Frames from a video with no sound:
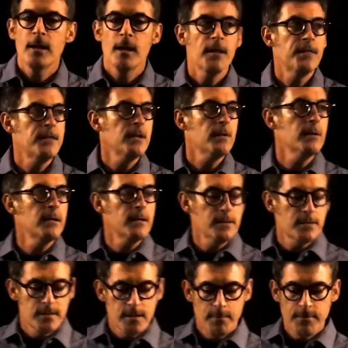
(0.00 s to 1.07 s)
a theory
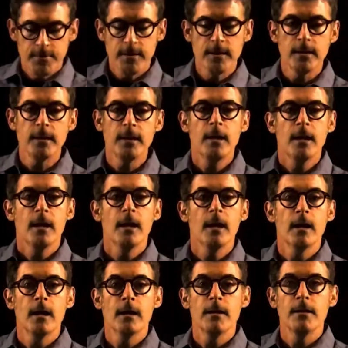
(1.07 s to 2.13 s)
is something
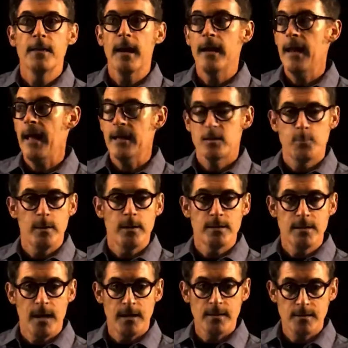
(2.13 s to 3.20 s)
that has been
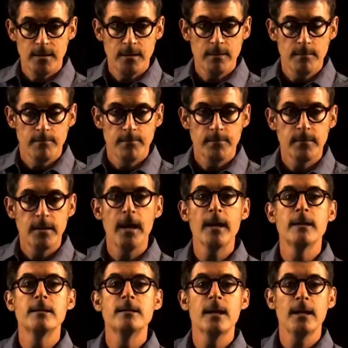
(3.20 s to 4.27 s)
tested
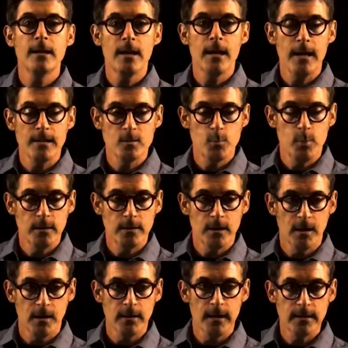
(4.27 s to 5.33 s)
and data has been
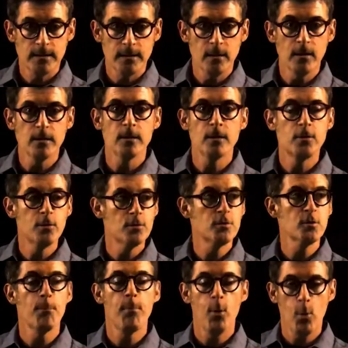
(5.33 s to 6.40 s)
collected on to
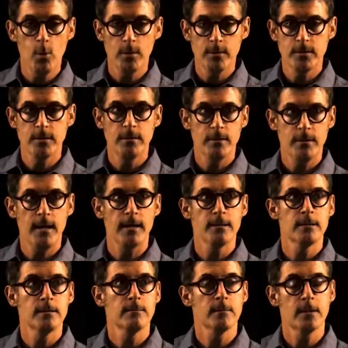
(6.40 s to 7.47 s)
support
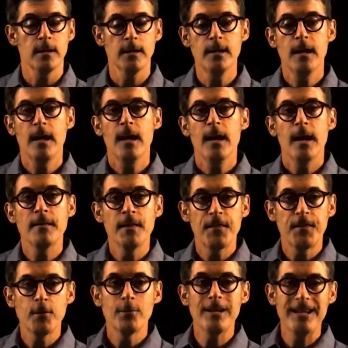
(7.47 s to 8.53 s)
that, okay? And the
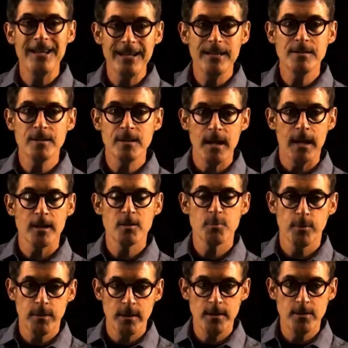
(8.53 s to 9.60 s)
theory is an
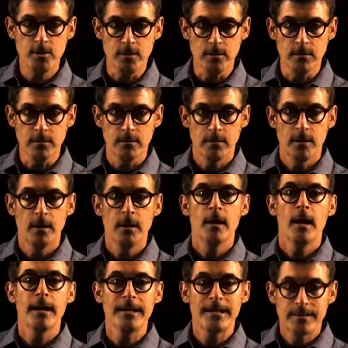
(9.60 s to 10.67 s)
explanation,
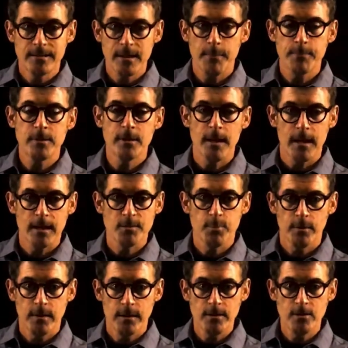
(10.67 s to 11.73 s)
an accepted
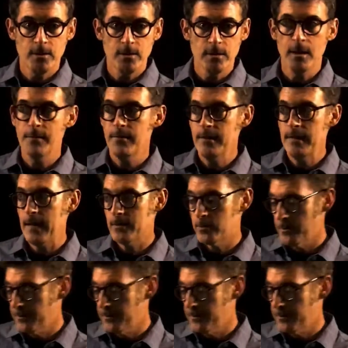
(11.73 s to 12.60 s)
explanation of a natural